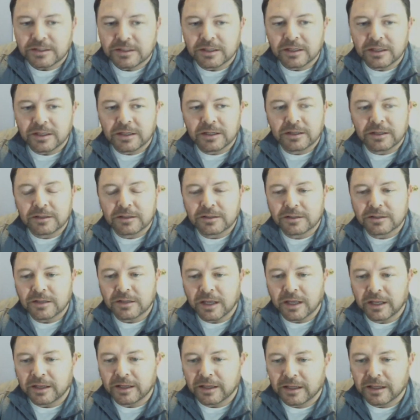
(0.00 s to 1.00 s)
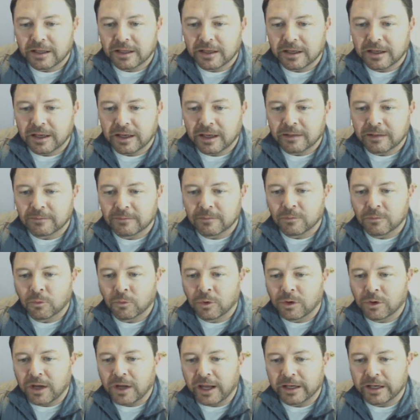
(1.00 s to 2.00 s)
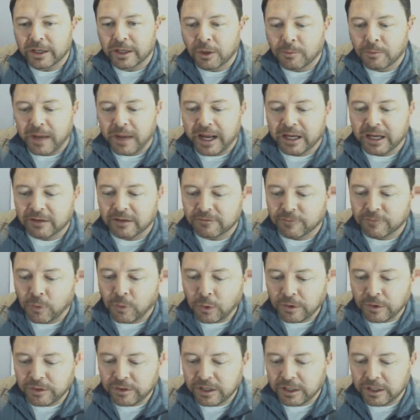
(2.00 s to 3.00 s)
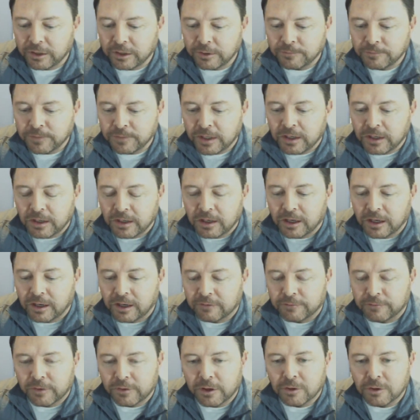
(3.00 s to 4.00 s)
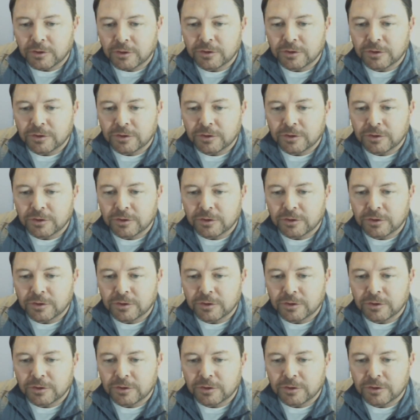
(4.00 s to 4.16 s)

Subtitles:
is, and we'll kind of go back and forth here. For those